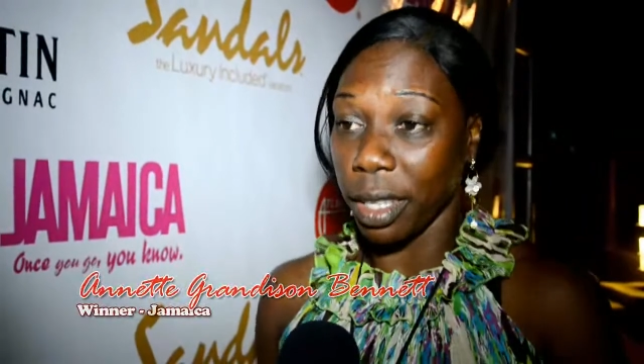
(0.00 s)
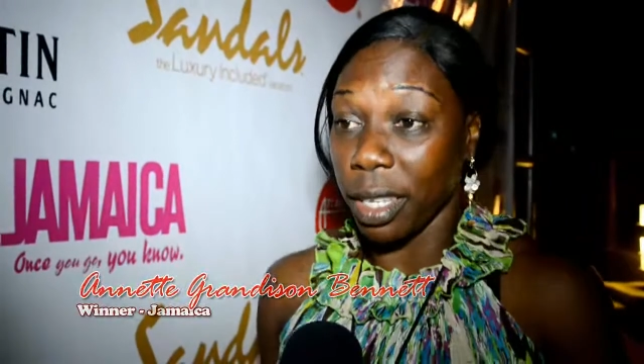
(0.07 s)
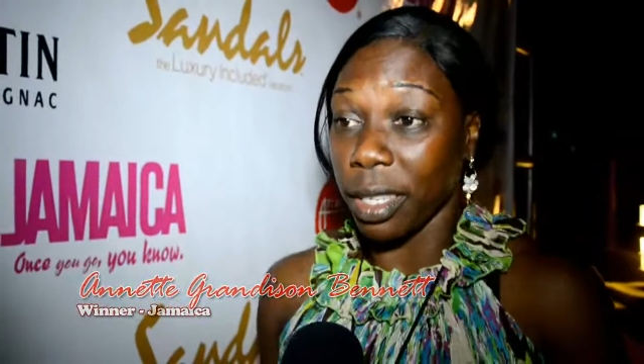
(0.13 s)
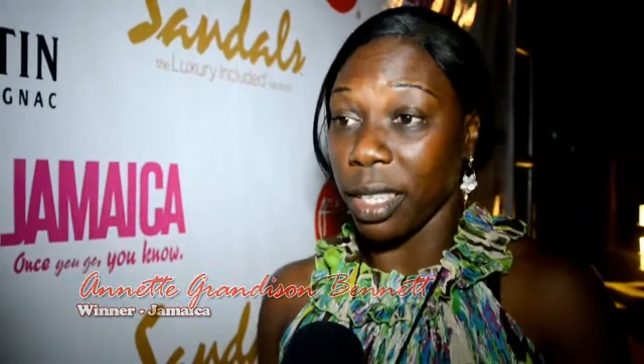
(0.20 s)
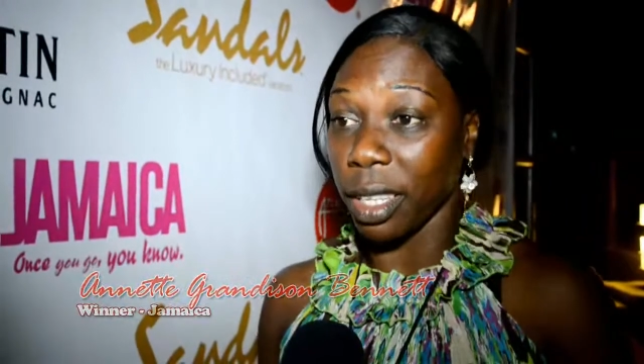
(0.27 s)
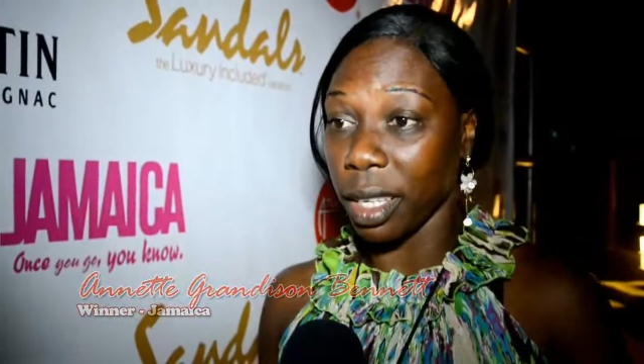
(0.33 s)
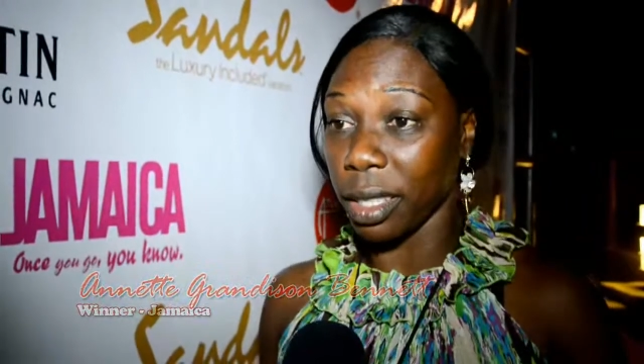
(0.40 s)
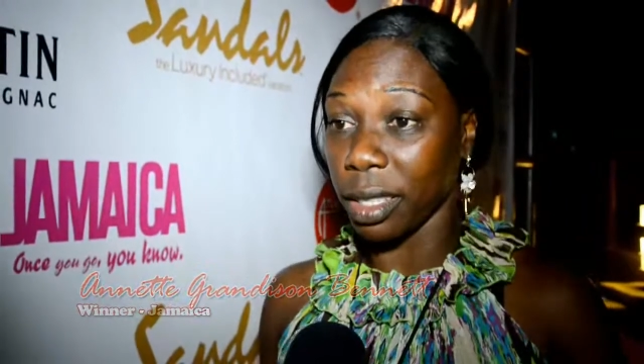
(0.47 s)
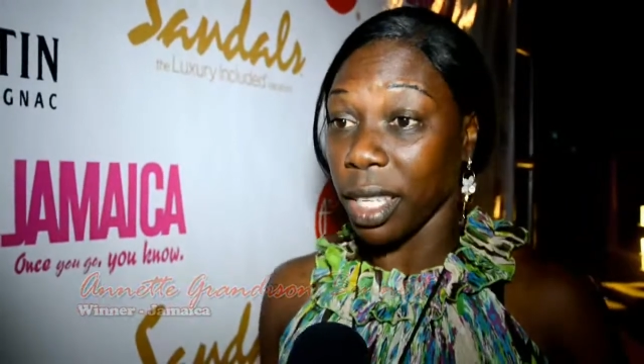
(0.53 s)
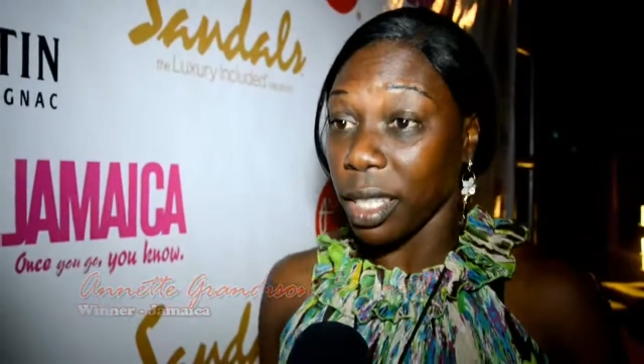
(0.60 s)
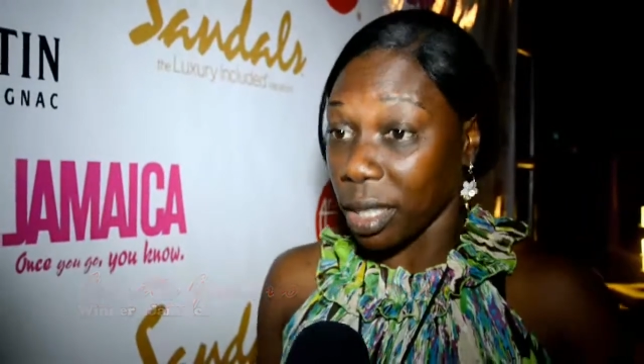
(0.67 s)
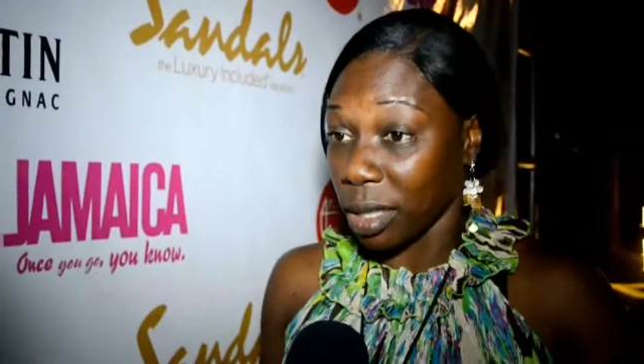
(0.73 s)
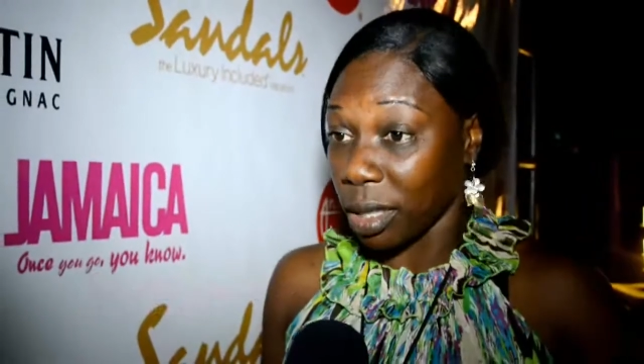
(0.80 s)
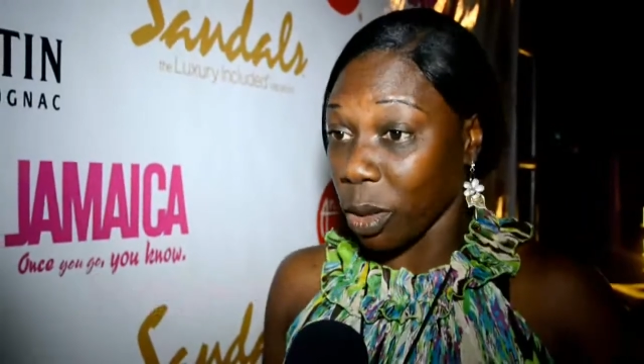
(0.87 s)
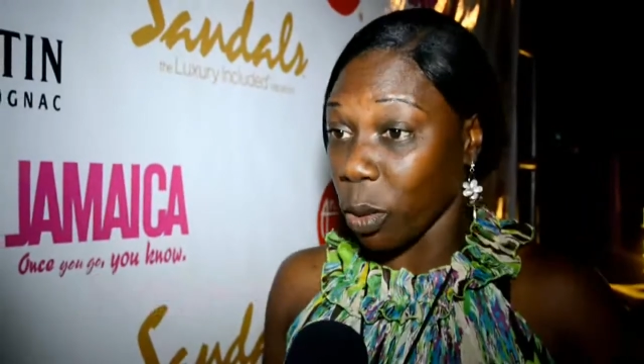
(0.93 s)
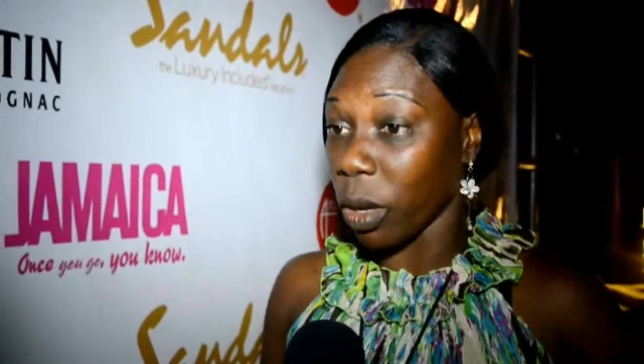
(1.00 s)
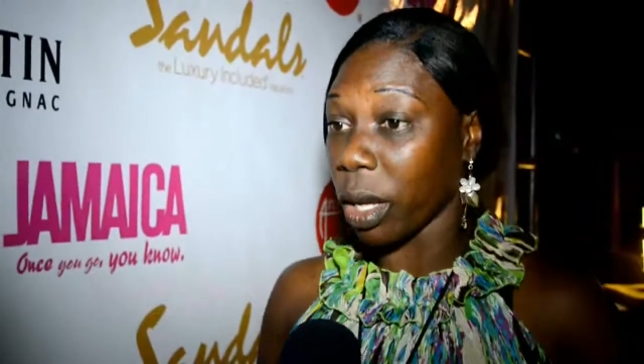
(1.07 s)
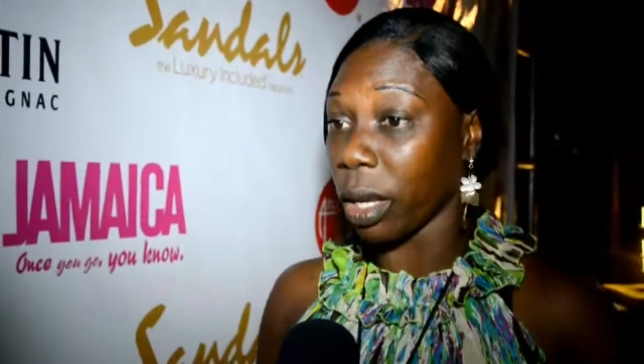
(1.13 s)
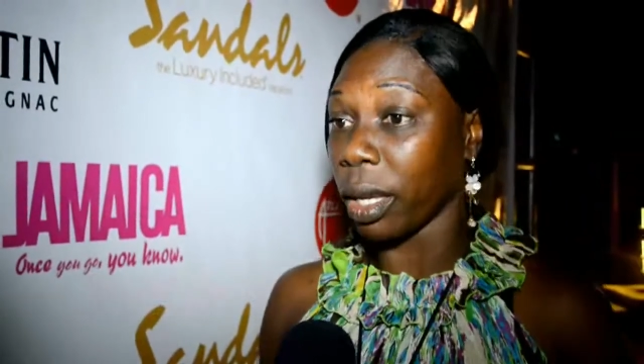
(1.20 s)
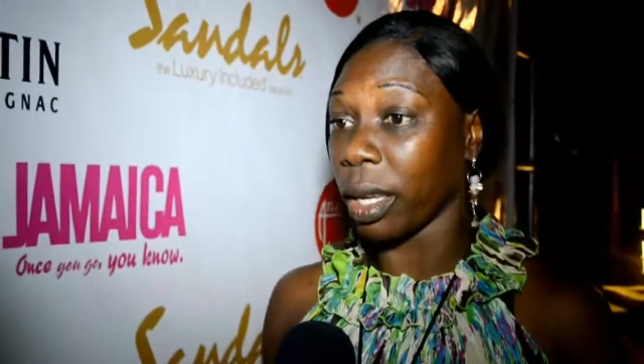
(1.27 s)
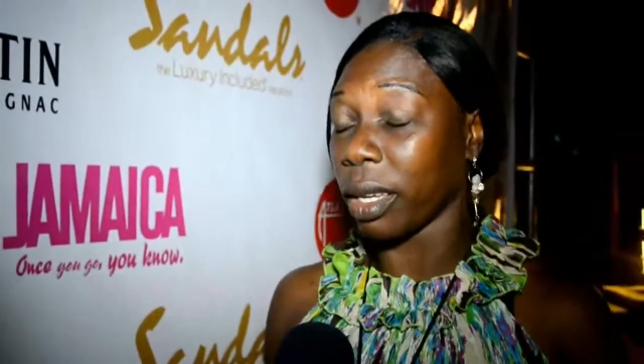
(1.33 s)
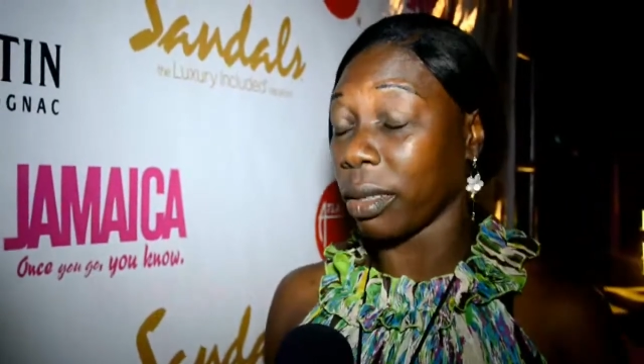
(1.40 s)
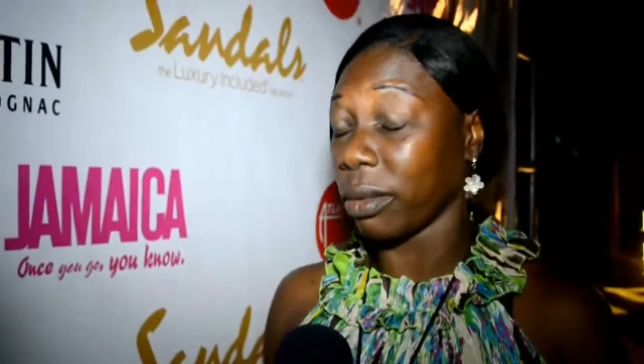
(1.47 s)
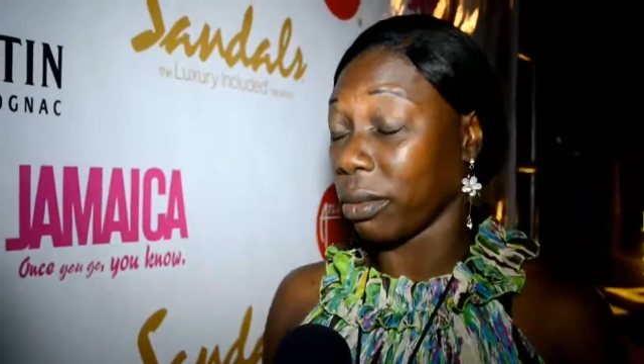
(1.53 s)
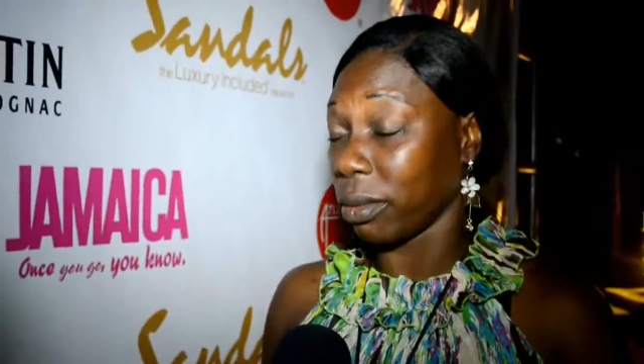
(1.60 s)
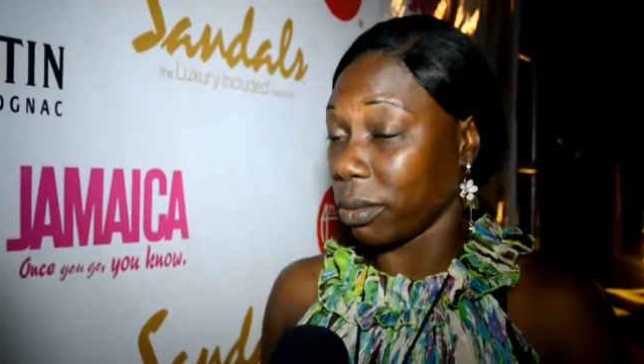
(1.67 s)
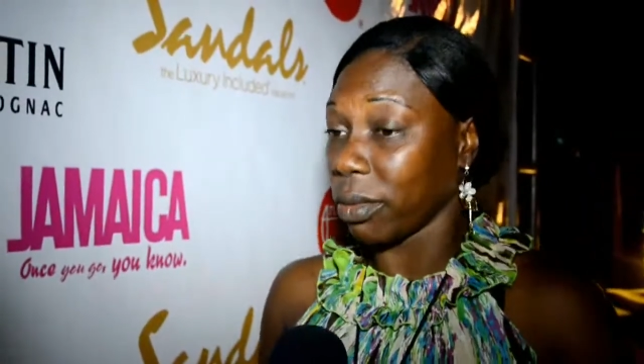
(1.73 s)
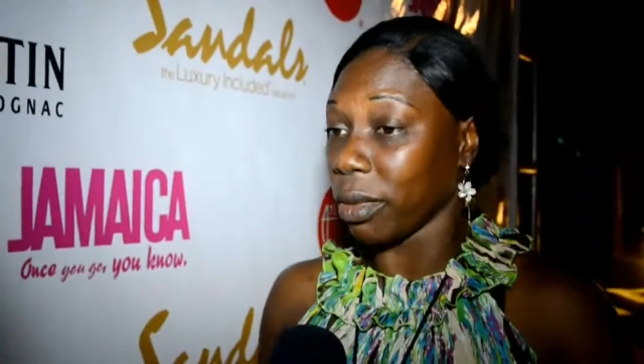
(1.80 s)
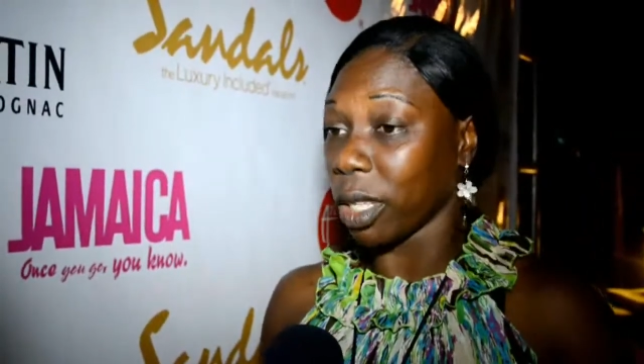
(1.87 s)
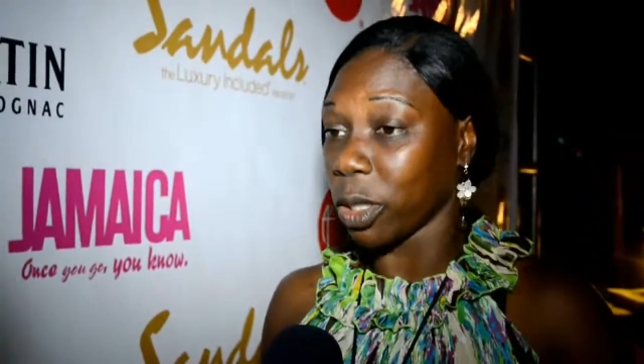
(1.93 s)
And then that's how I
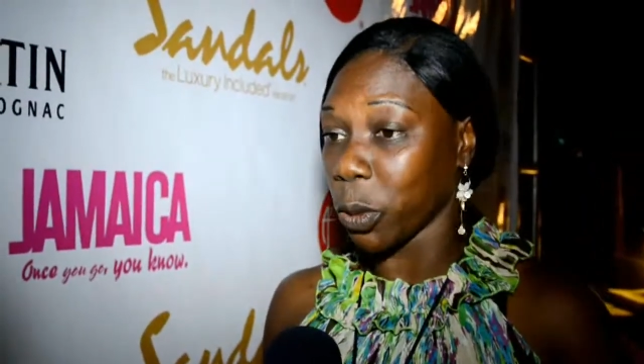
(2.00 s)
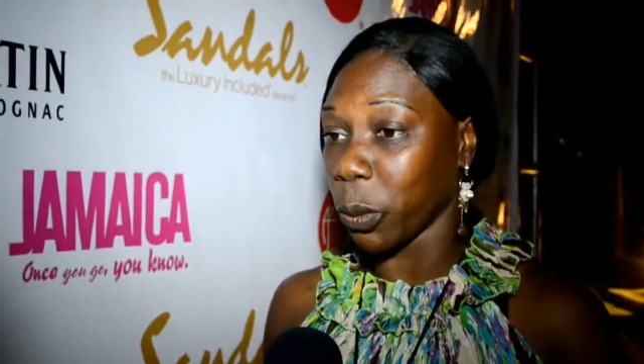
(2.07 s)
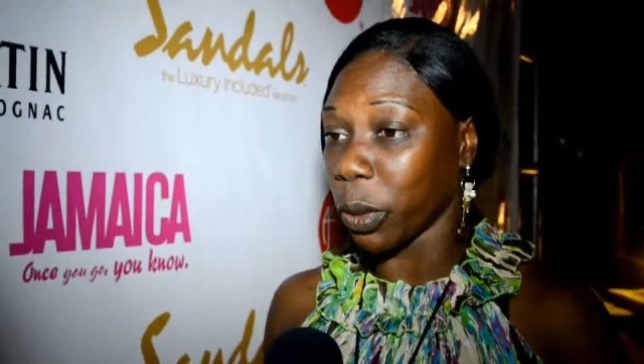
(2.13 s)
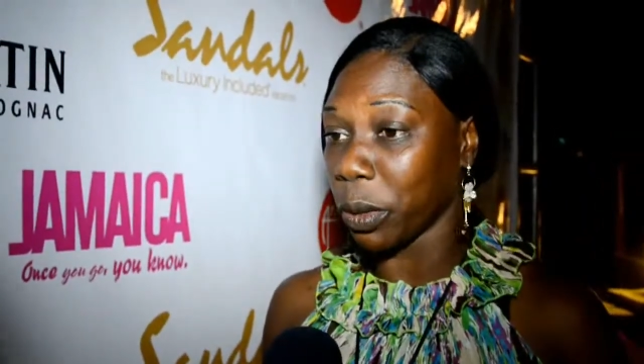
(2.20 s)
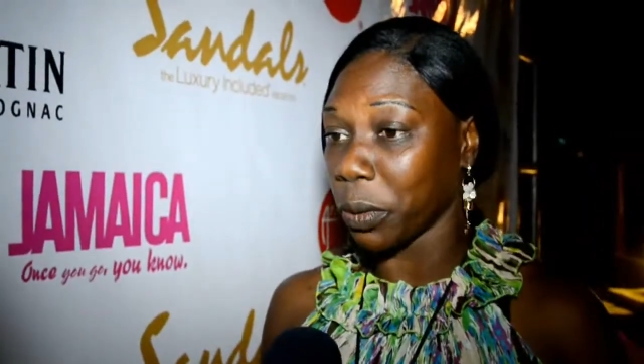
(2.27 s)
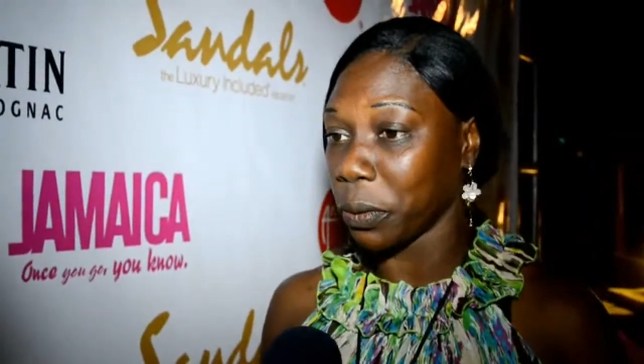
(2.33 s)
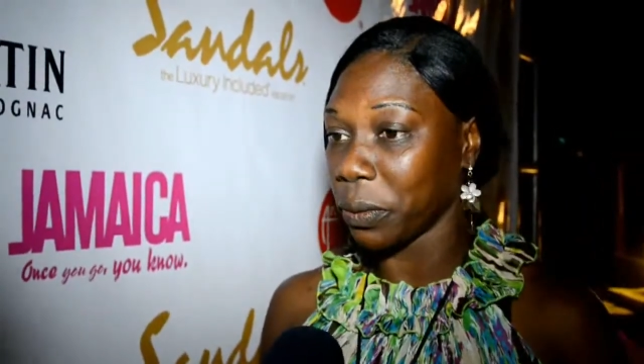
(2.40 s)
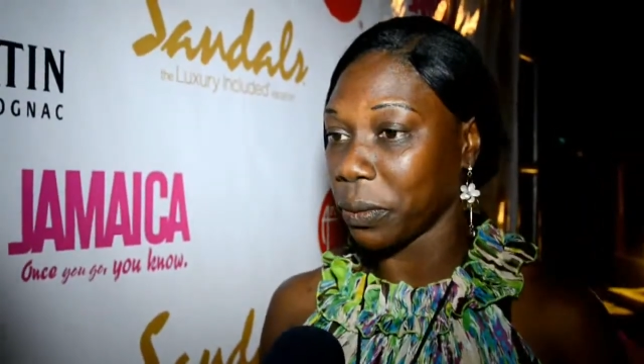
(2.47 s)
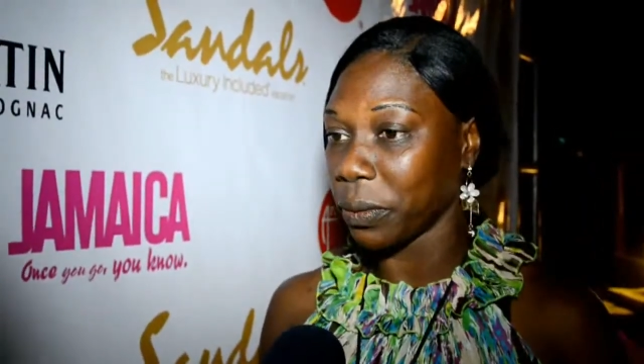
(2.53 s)
got to win.